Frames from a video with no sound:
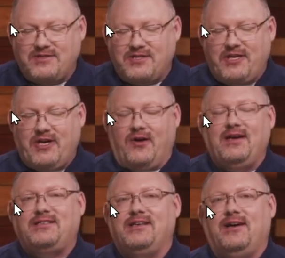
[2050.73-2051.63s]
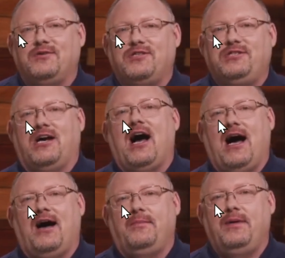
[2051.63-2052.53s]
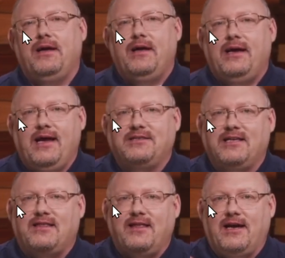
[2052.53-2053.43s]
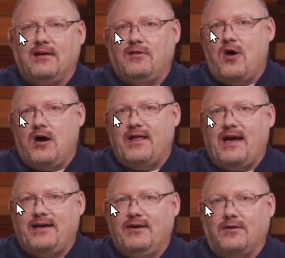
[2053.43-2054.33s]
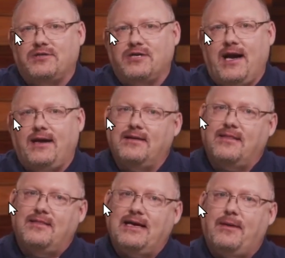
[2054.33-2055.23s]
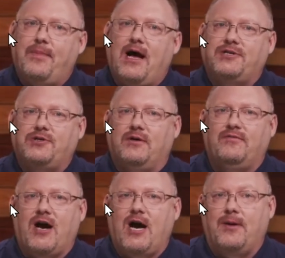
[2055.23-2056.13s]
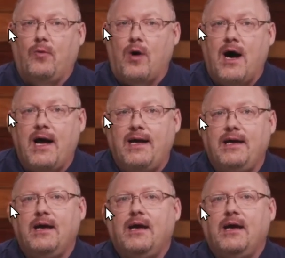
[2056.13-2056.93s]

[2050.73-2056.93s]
And Security Center's job is to think along that kill chain, to think about your environment. Why?